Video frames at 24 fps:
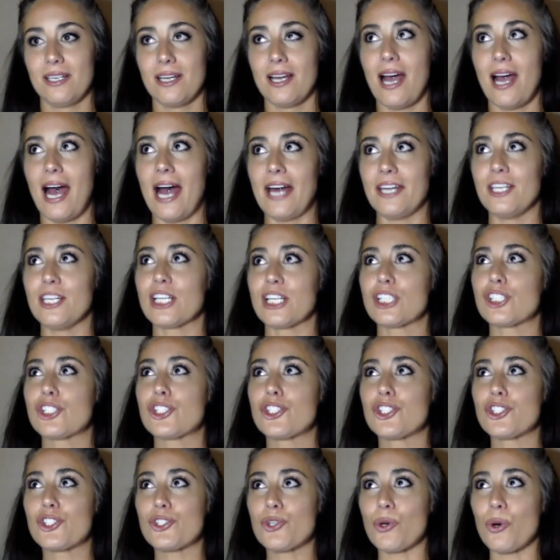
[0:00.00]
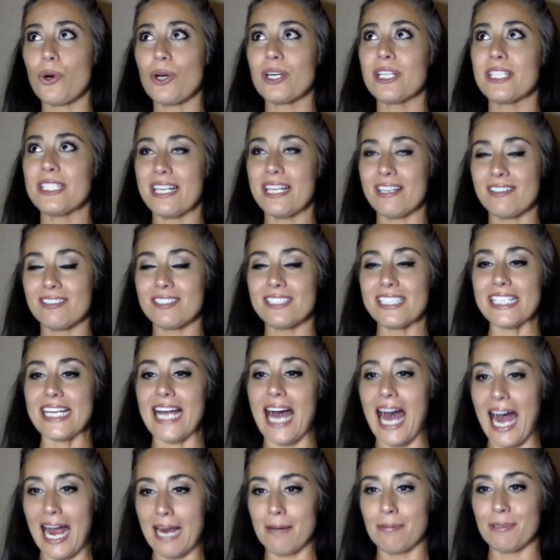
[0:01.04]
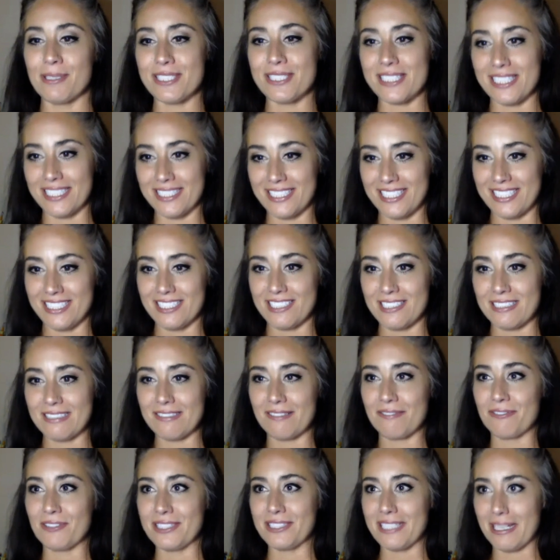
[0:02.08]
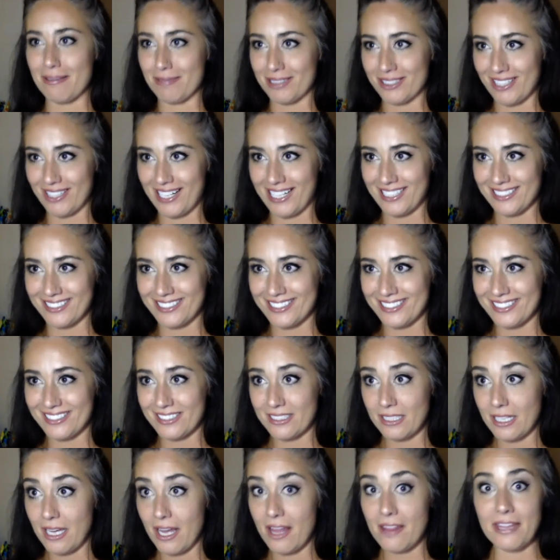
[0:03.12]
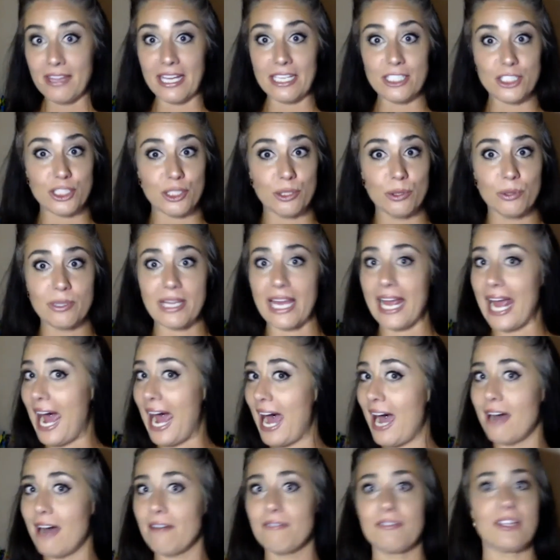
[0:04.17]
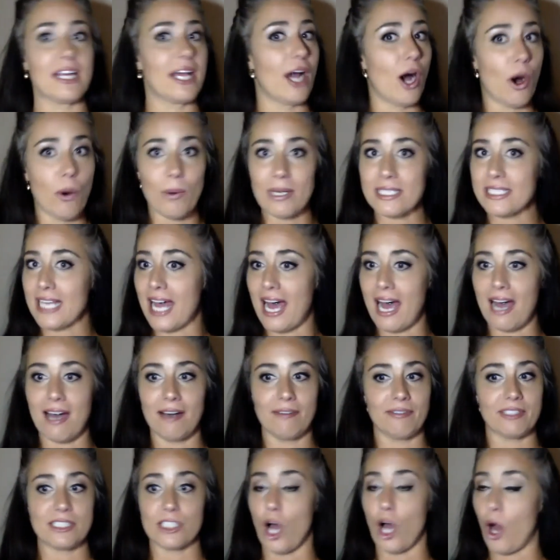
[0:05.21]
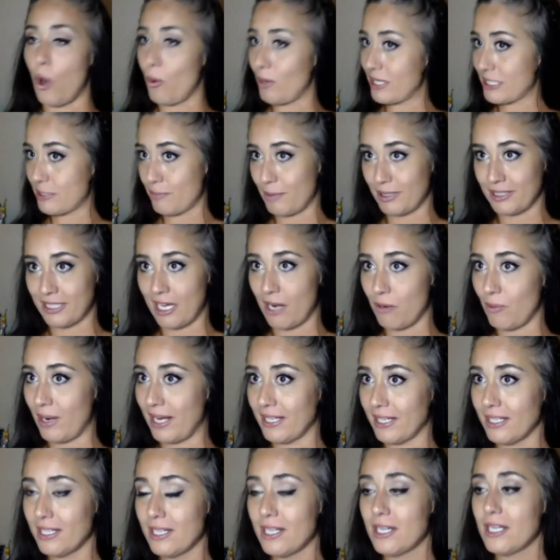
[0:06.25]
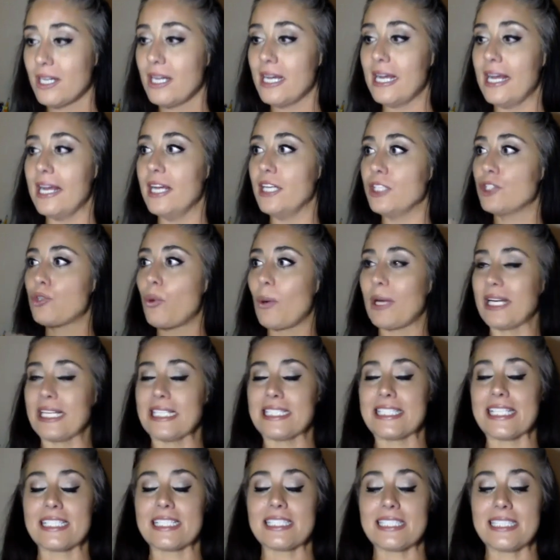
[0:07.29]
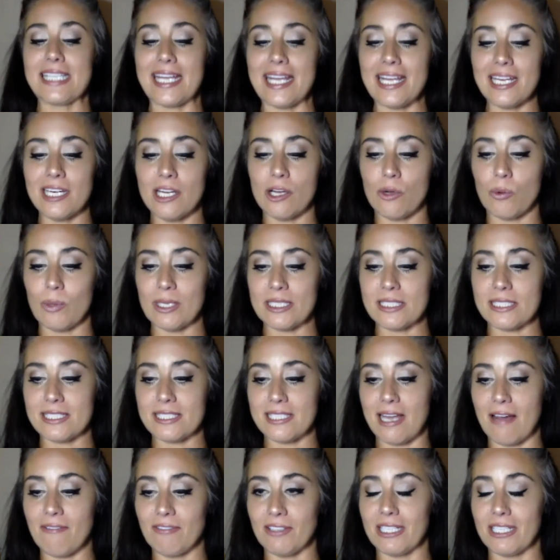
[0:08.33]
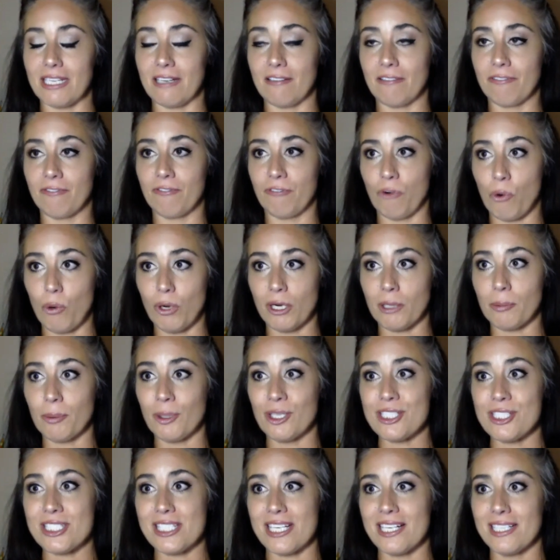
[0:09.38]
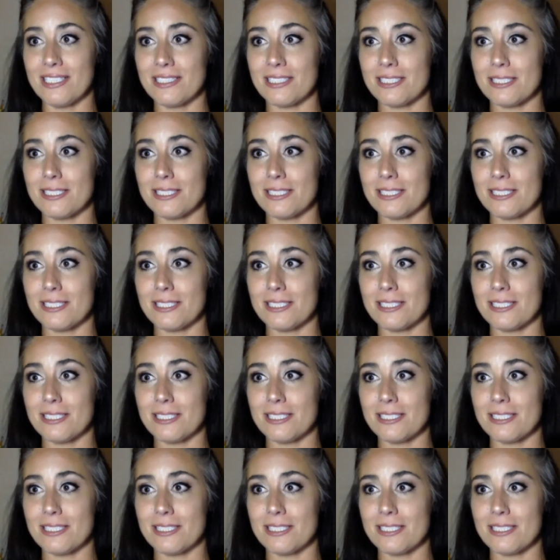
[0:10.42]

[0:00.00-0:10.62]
at an extraordinarily high percentage for Democrats. They do, they have, they always have. It's always been that way. In 2016, it was 74%.